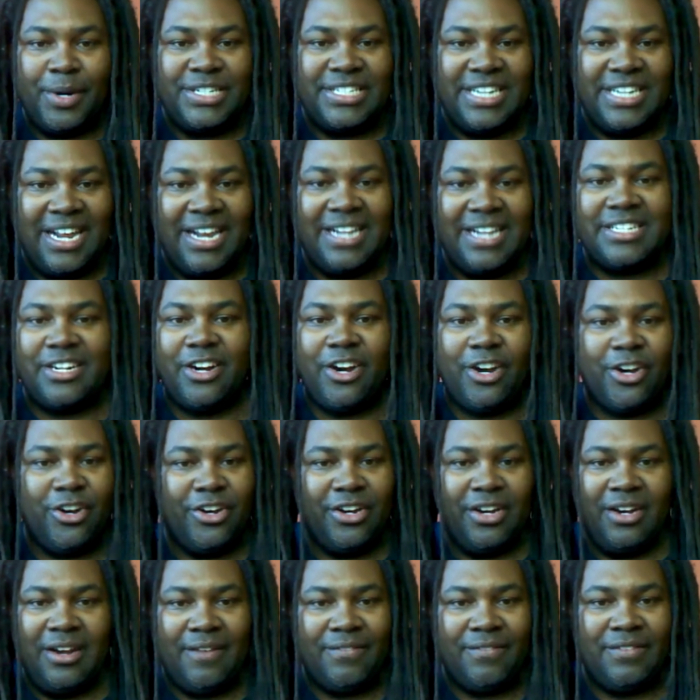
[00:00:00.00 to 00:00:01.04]
personalities are
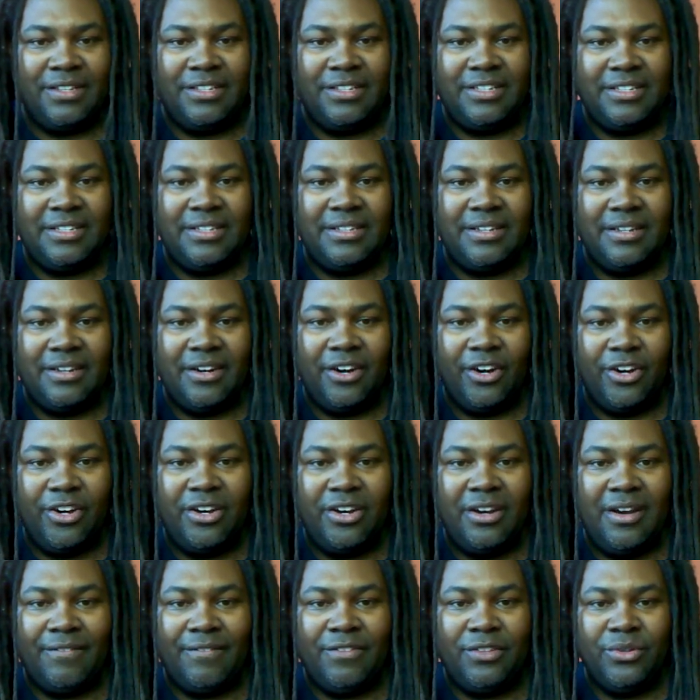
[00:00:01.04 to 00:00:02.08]
good enough
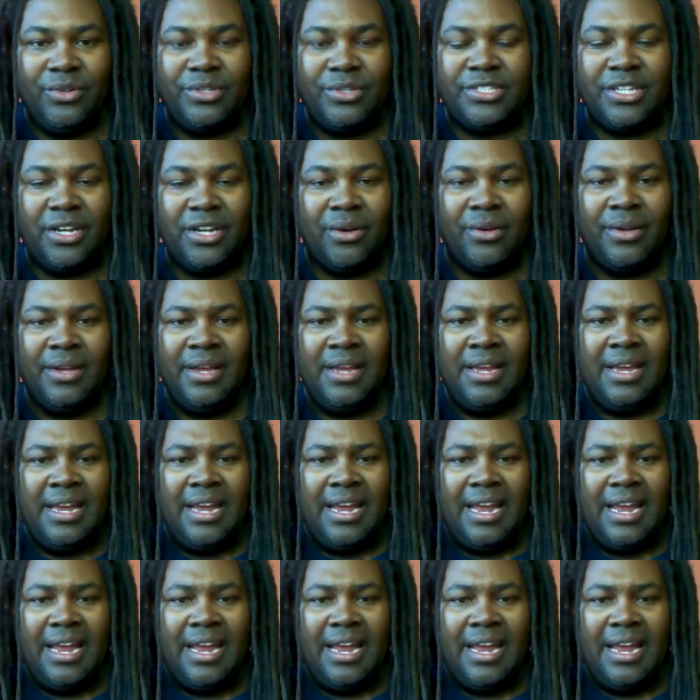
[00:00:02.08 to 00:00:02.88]
to do so.